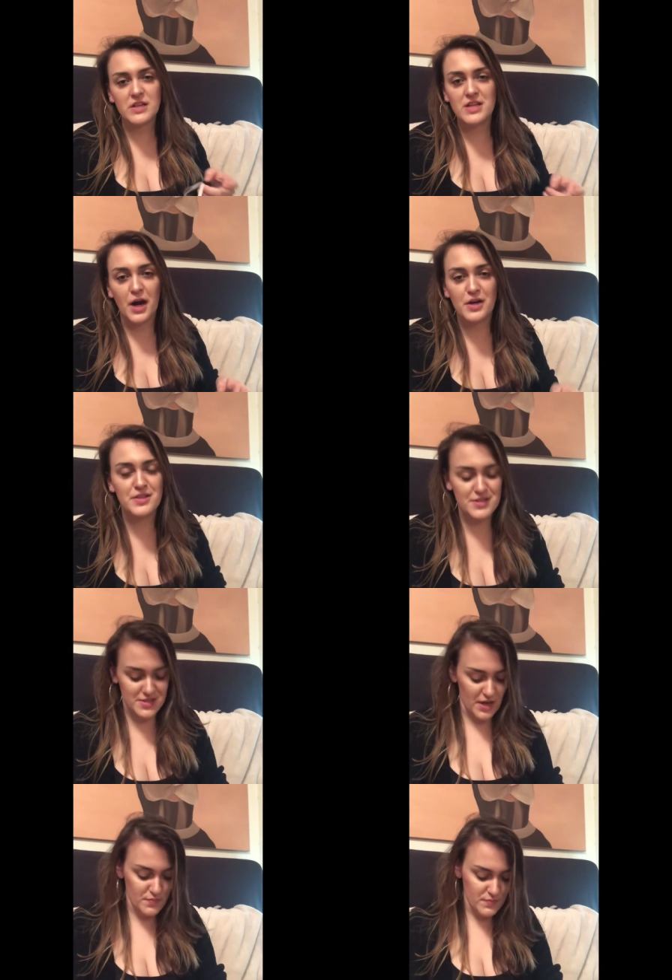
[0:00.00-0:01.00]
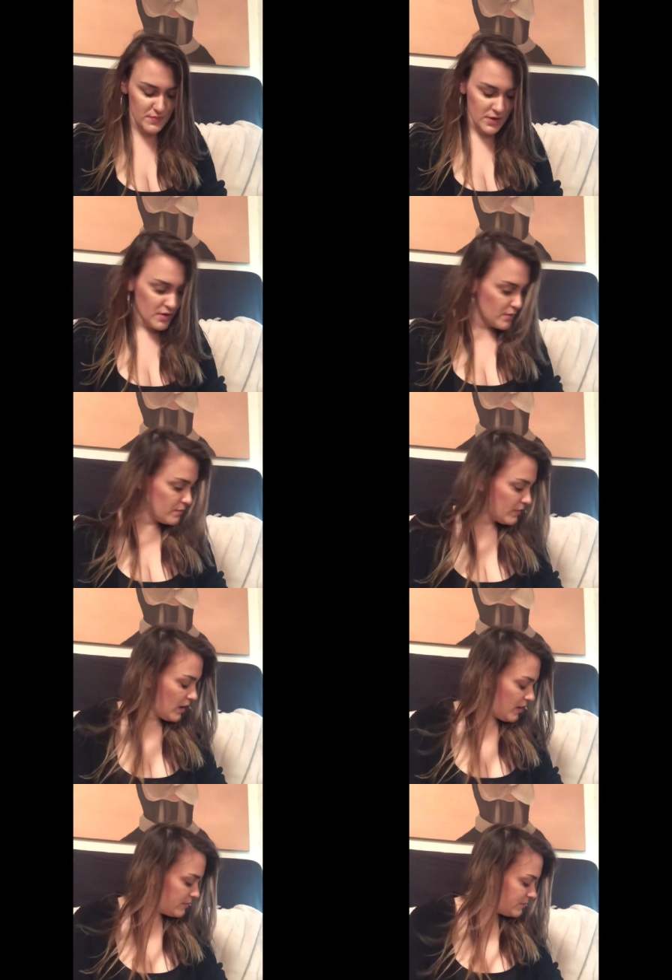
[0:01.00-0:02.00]
tired of the same
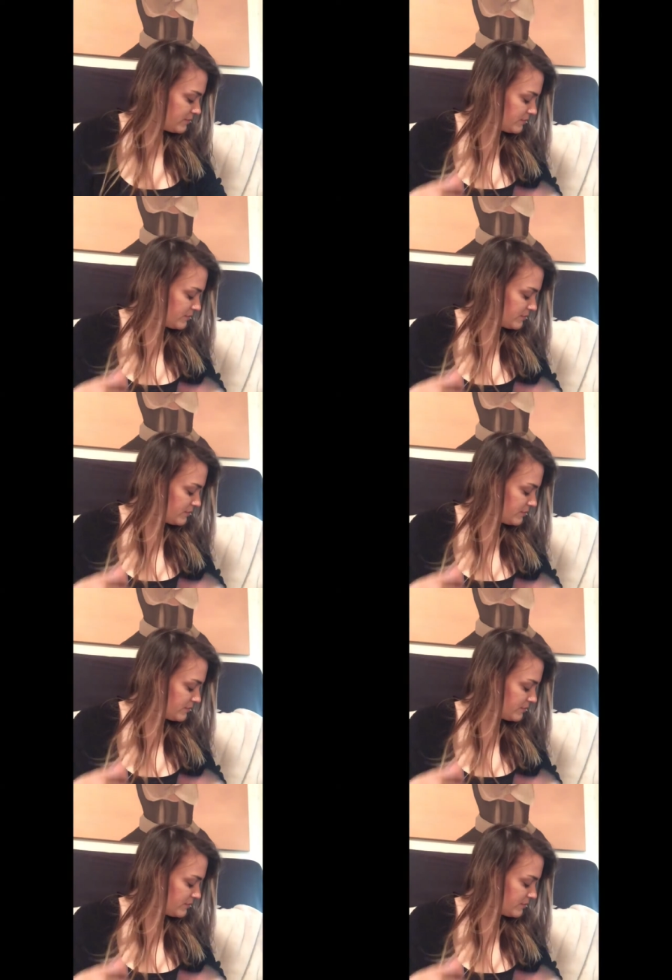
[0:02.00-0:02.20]
um,